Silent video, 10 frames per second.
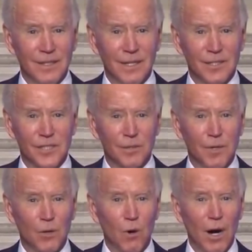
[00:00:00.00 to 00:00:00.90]
It's going to
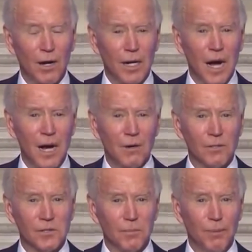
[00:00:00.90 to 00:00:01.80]
require
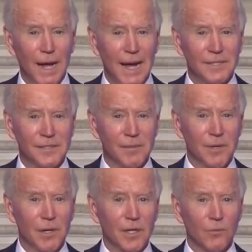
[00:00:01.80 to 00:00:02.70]
Congress to pass the
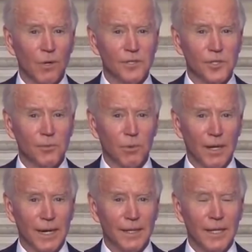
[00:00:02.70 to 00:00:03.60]
American Rescue
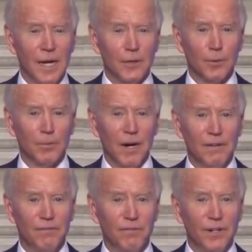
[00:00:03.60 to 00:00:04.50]
Plan to
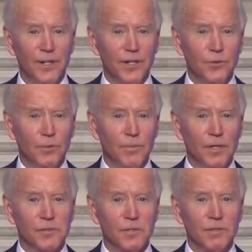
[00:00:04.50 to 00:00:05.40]
provide funding to
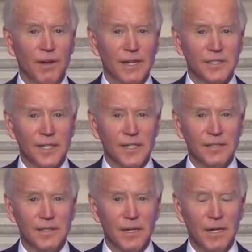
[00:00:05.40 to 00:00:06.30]
administer the vaccines,